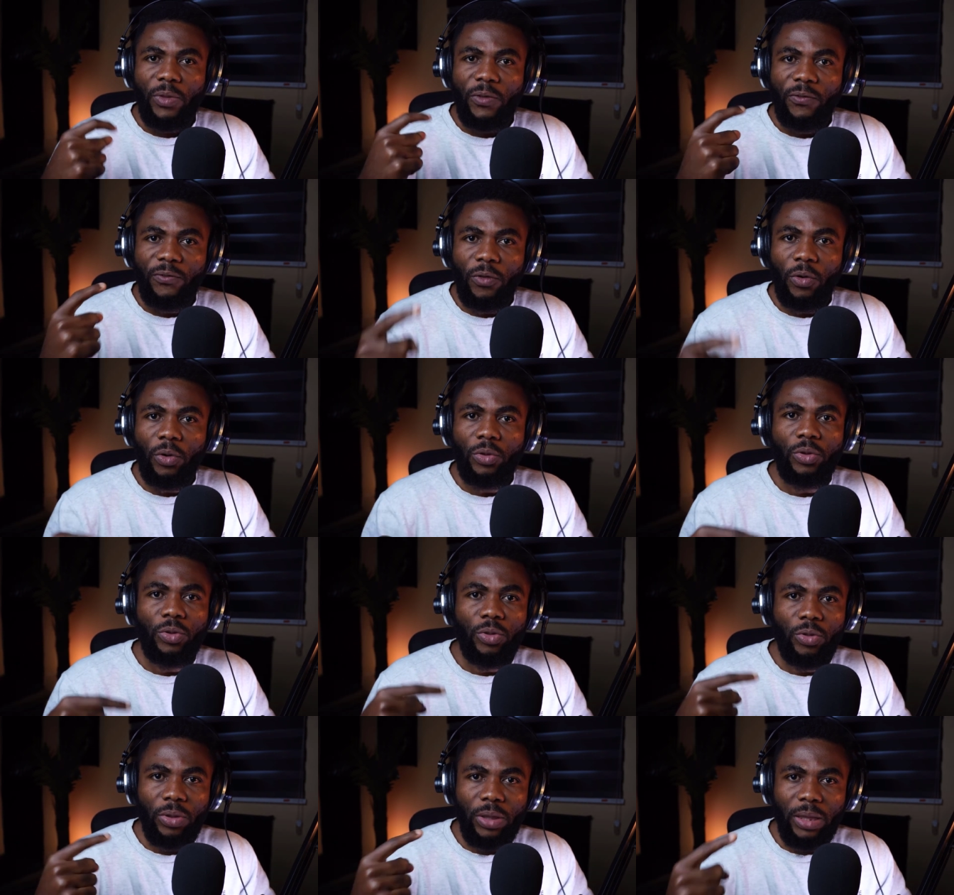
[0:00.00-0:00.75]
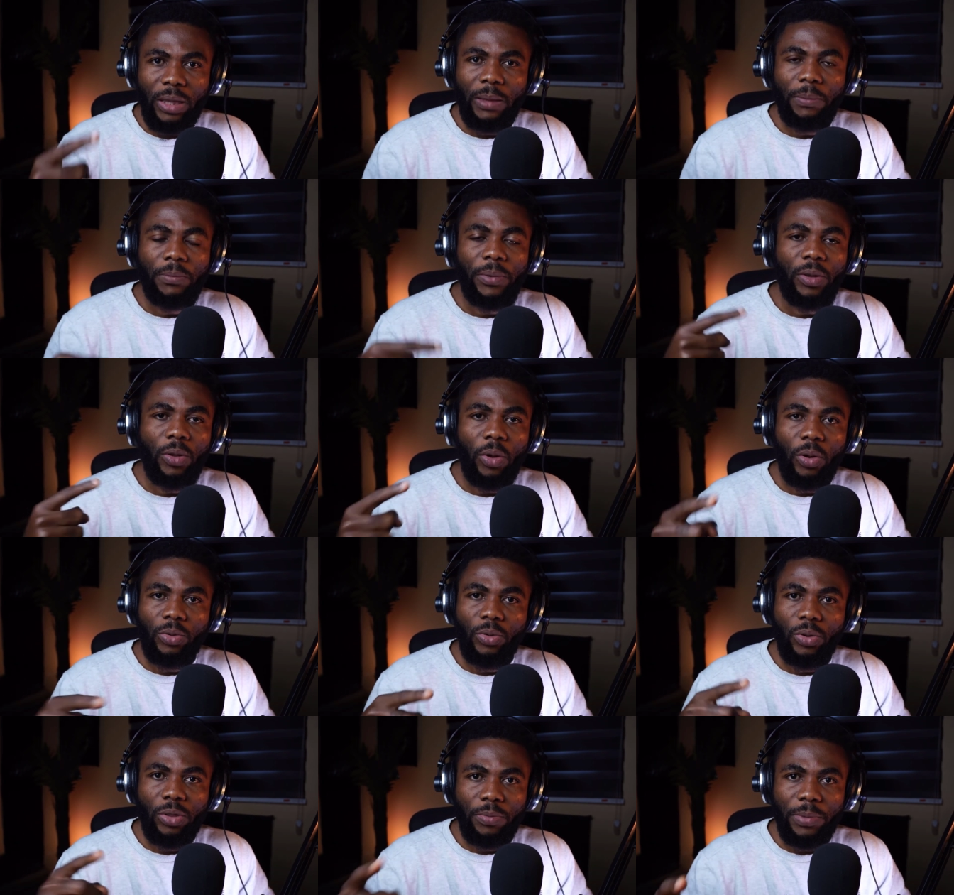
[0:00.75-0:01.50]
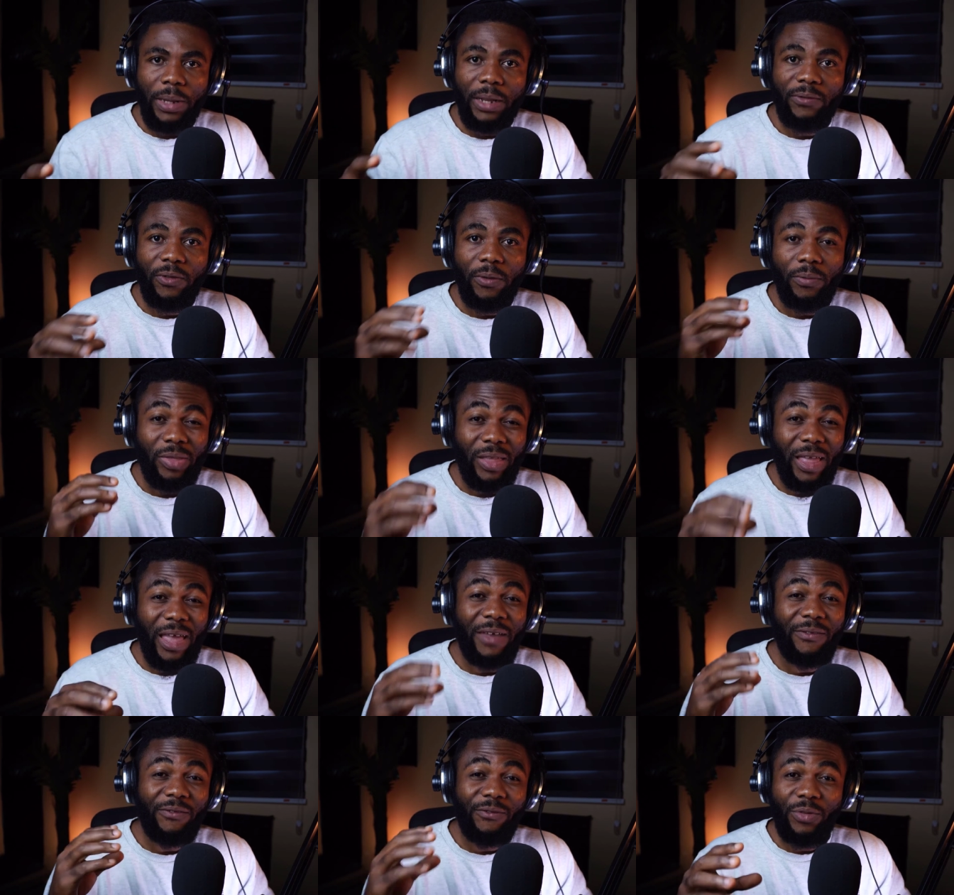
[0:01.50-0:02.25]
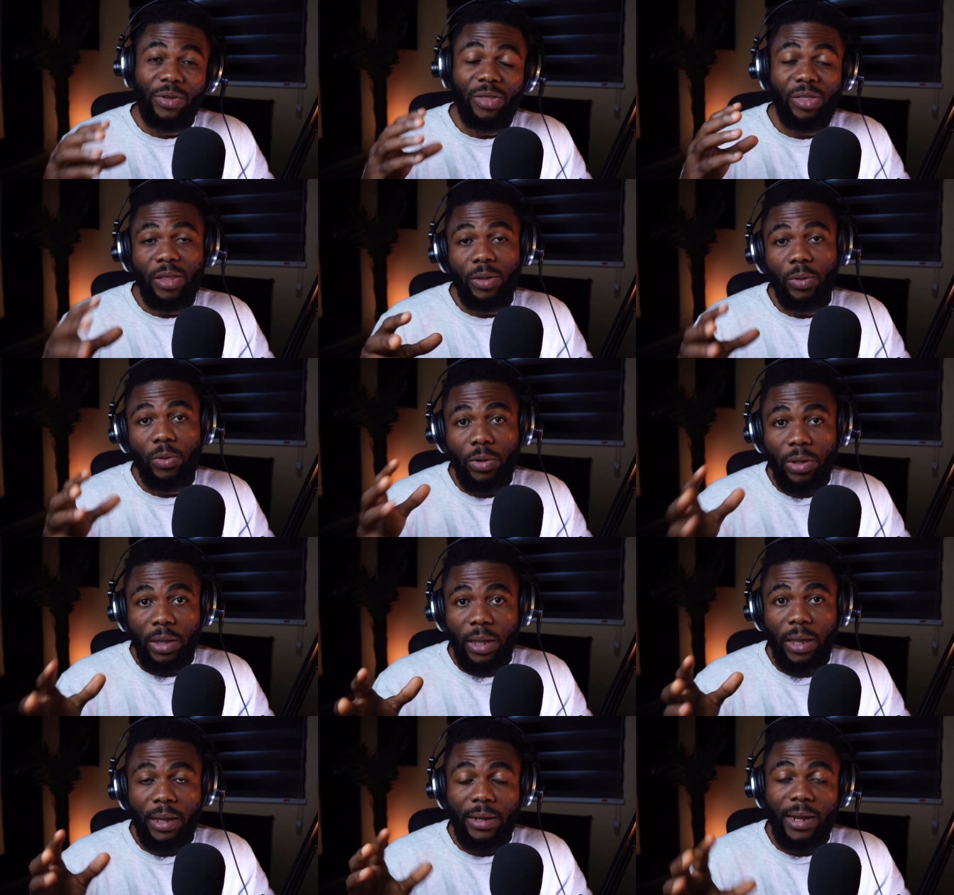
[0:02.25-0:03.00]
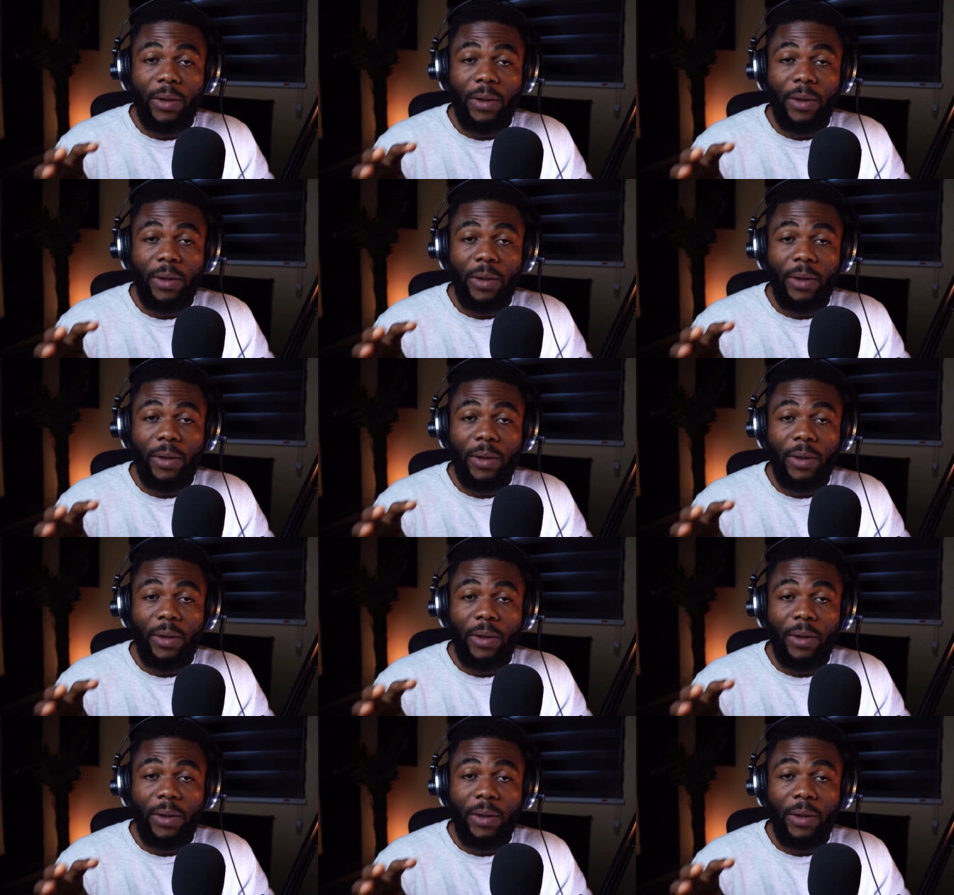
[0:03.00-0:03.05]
for you to keep it on those platforms every single year.